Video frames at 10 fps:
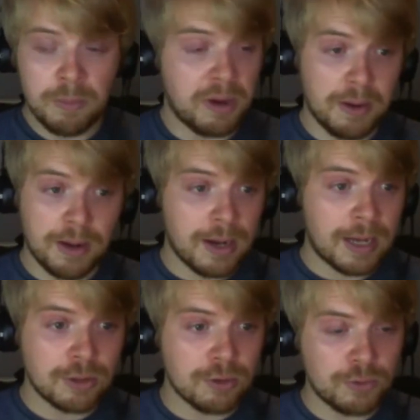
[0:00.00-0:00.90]
But
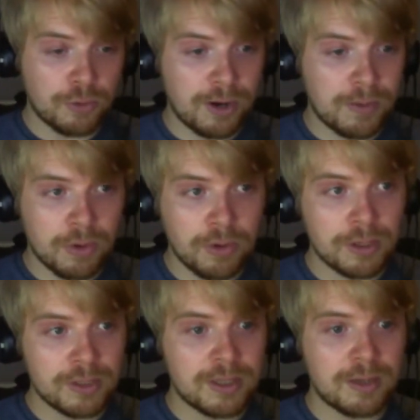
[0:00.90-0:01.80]
hats off to Graham Potter,
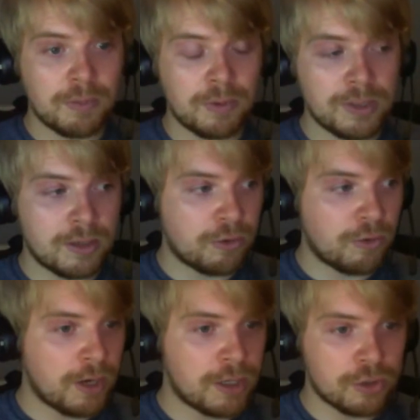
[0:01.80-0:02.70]
like you said, Bill. He did a
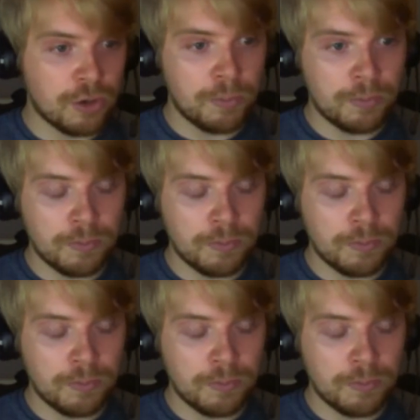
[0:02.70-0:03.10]
great job.